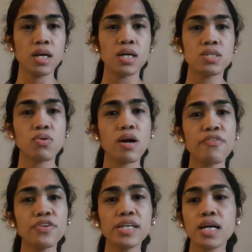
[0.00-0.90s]
So
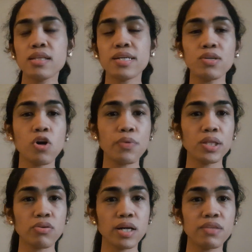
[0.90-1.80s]
after that, they're going
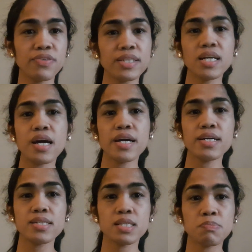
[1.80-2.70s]
to
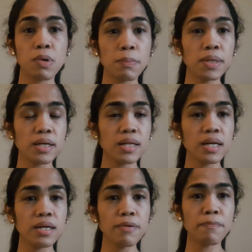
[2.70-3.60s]
advertise
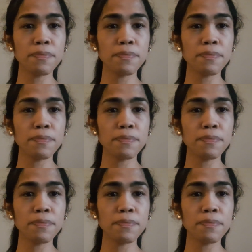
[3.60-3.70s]
publicly